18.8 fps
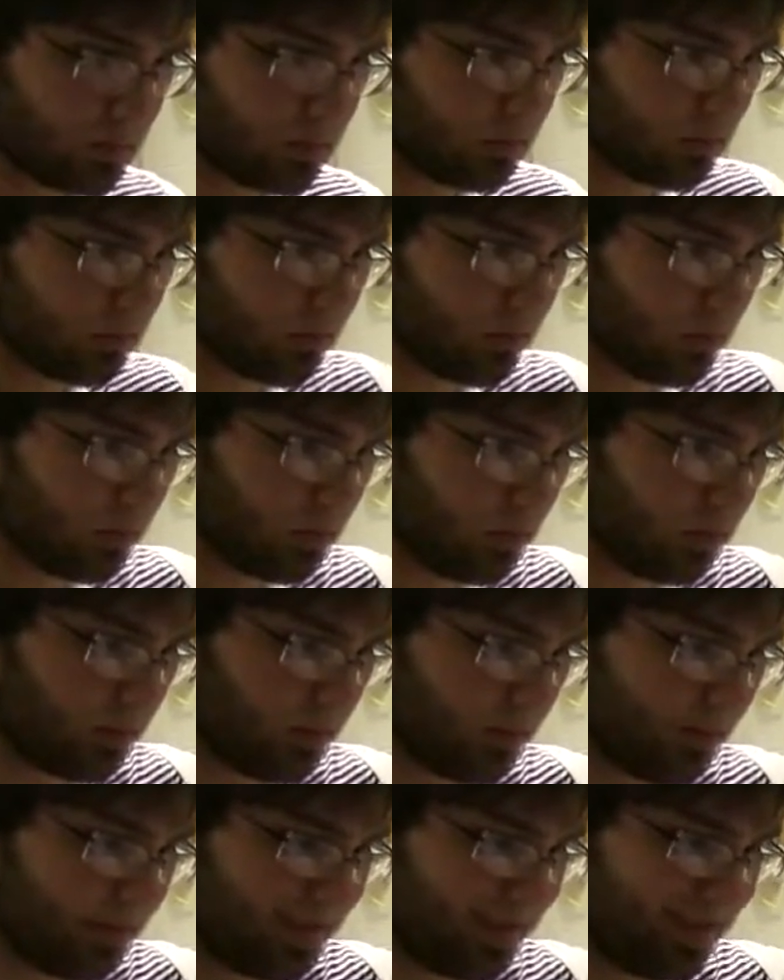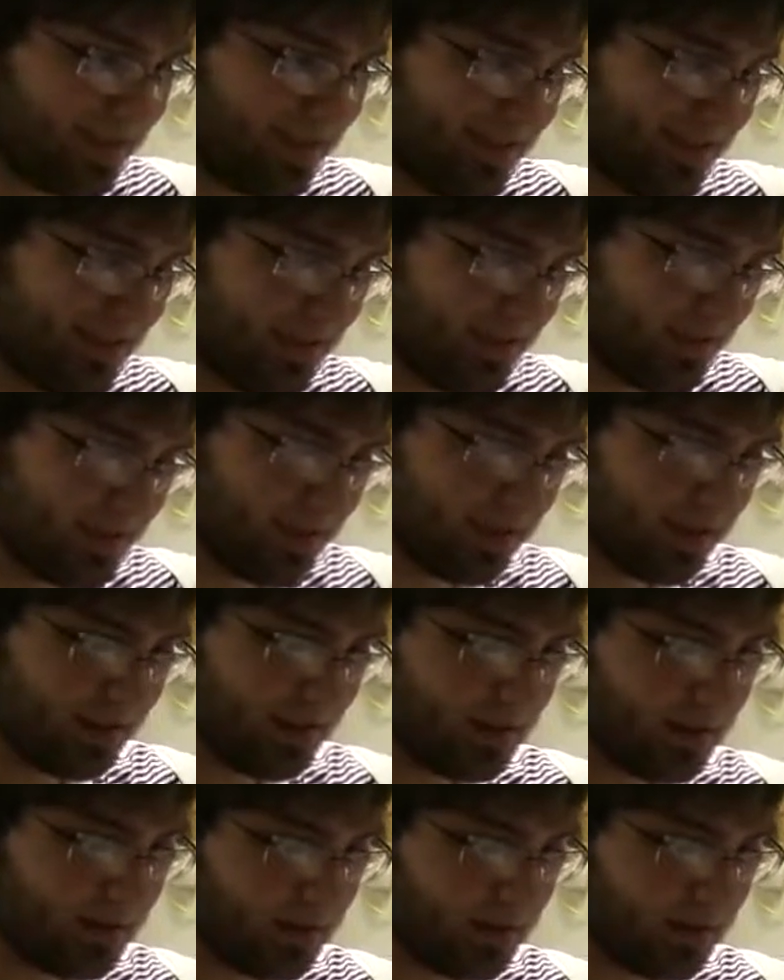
to create an edge